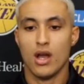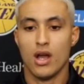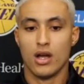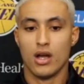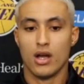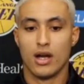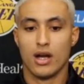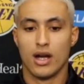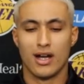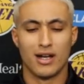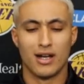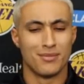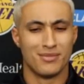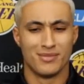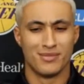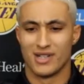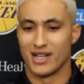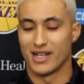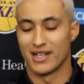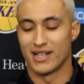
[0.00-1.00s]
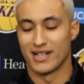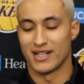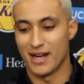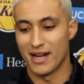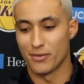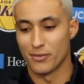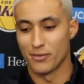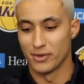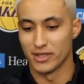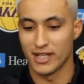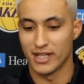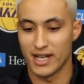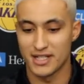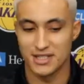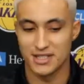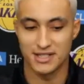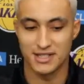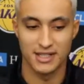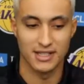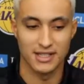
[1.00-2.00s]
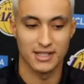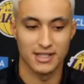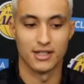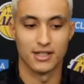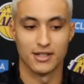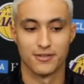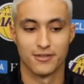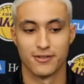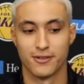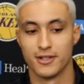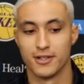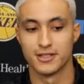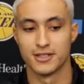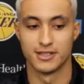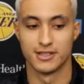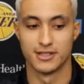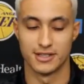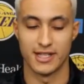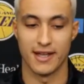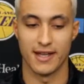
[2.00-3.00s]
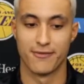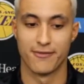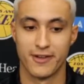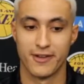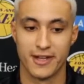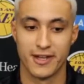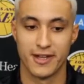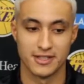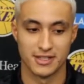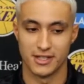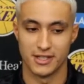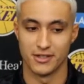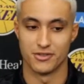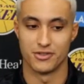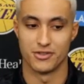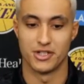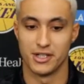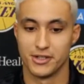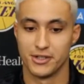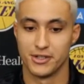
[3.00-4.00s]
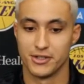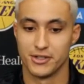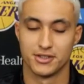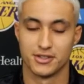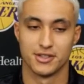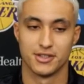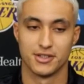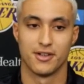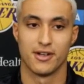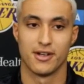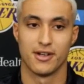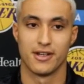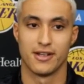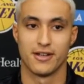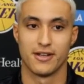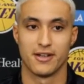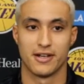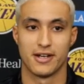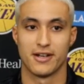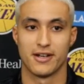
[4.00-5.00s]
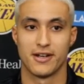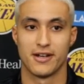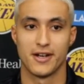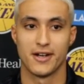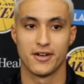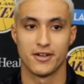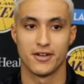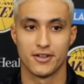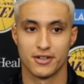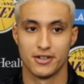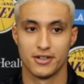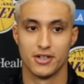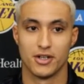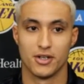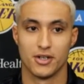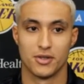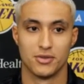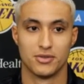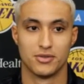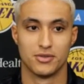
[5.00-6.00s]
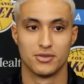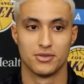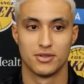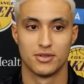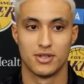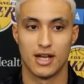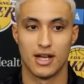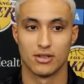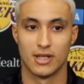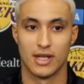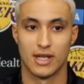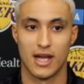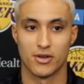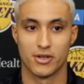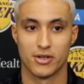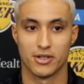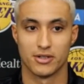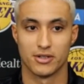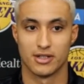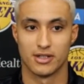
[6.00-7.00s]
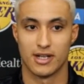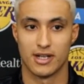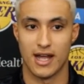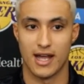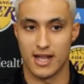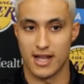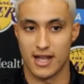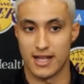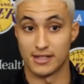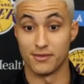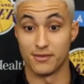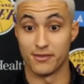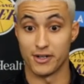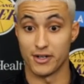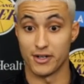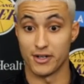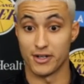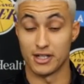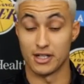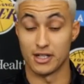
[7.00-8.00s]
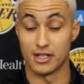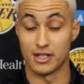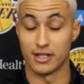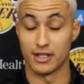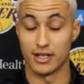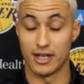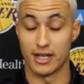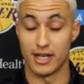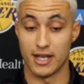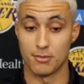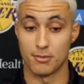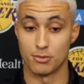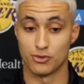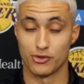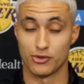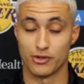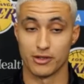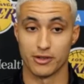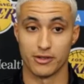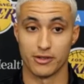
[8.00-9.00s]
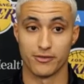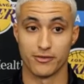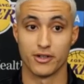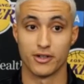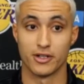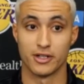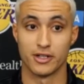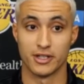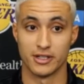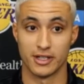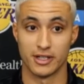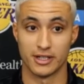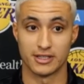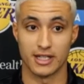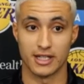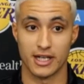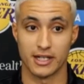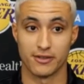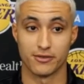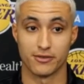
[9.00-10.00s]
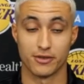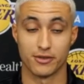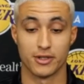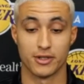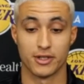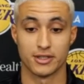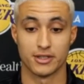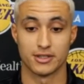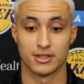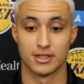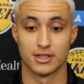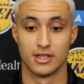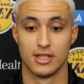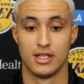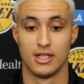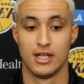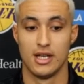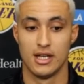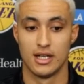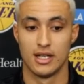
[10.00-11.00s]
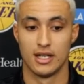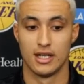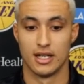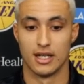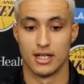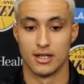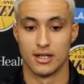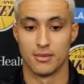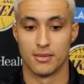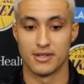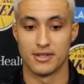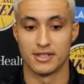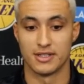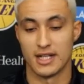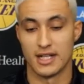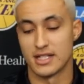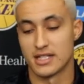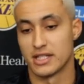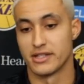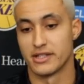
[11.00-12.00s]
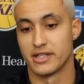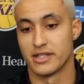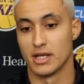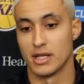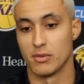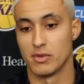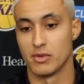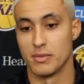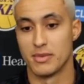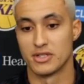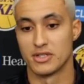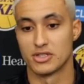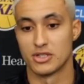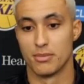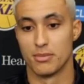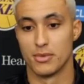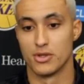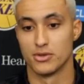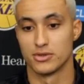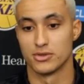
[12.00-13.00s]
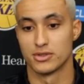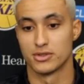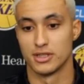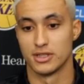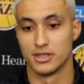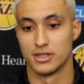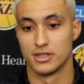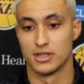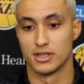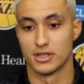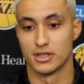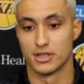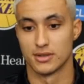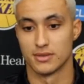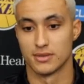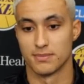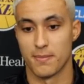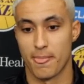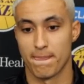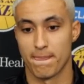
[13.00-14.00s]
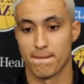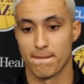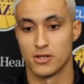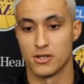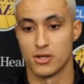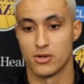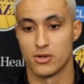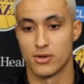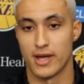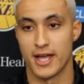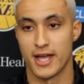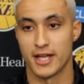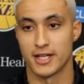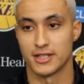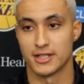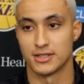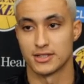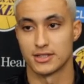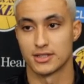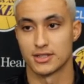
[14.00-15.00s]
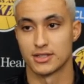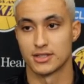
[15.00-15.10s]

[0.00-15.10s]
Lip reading: Not really. I just think for us to just have fans hear cheers and hear, you know, how loud it got at the very end of the game was really fun and exciting for us. I think that's the thing that we missed the most. And, you know, as